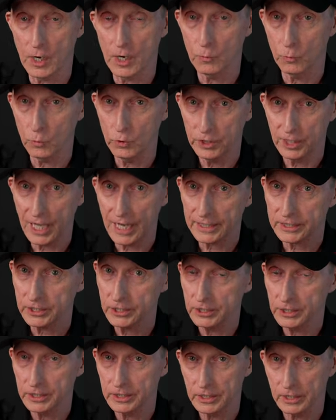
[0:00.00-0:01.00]
I would like
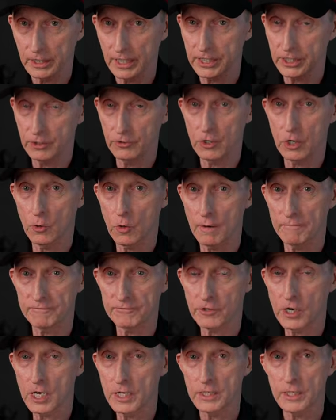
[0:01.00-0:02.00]
to let you know up
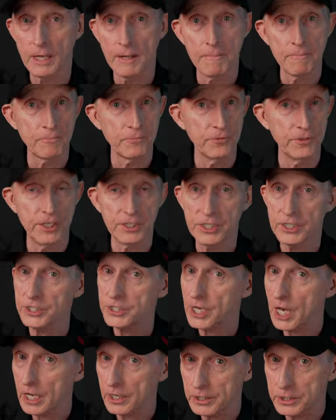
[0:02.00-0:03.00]
front, this is
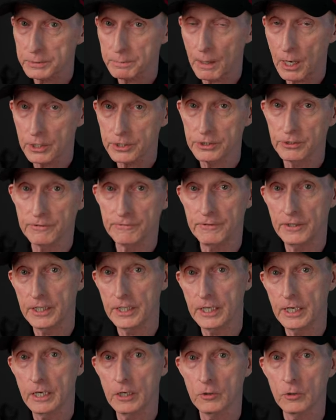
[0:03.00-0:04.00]
not a sponsored
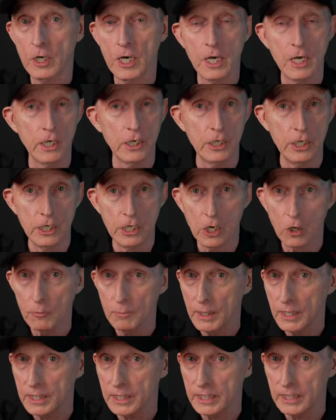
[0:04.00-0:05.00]
video, no
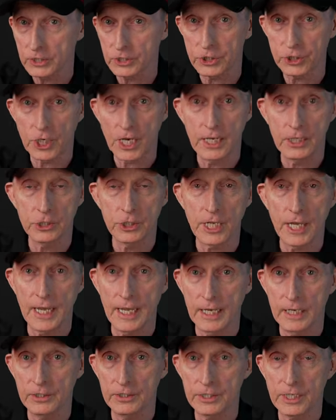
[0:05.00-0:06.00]
money exchanged
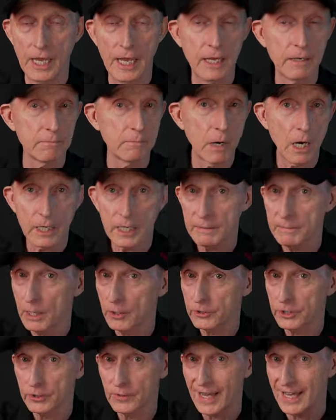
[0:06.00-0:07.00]
hands, and
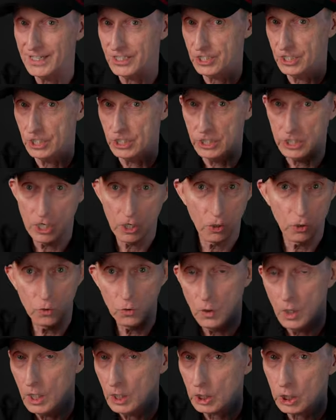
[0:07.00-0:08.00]
Monimoto has
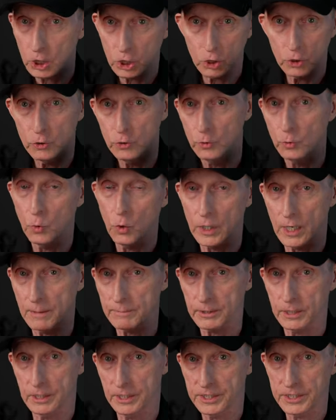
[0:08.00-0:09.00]
no clue what
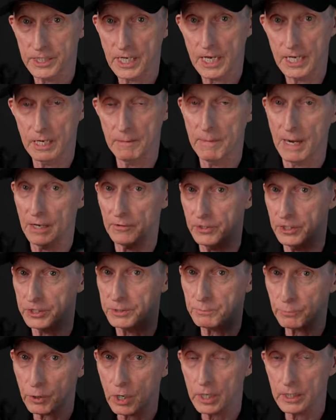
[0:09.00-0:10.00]
I'm going to say about this
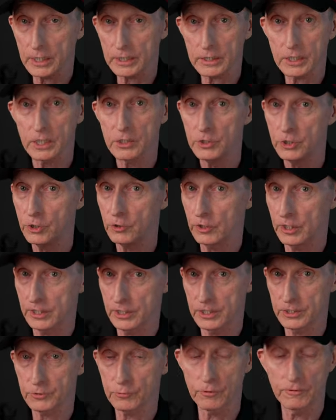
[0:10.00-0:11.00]
product during
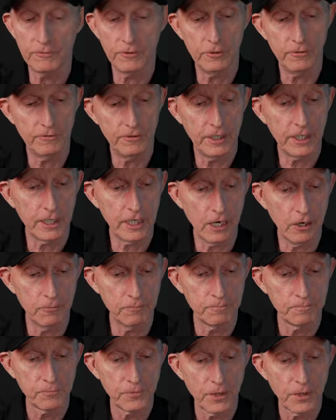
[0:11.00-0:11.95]
this review video.